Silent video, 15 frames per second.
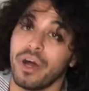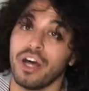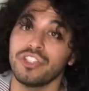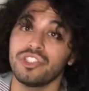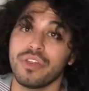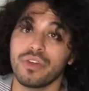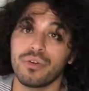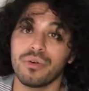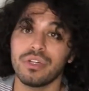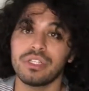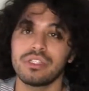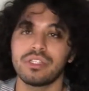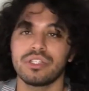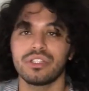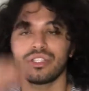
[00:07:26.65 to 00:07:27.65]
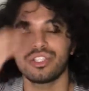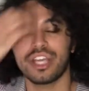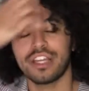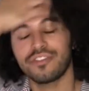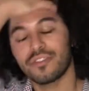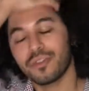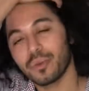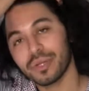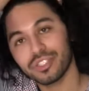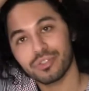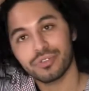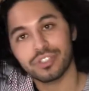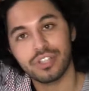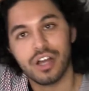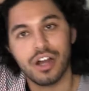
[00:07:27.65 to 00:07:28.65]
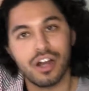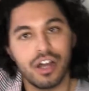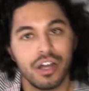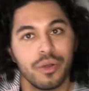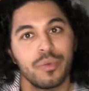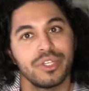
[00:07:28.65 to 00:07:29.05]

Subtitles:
But also the chorus is a change from the rest of her song,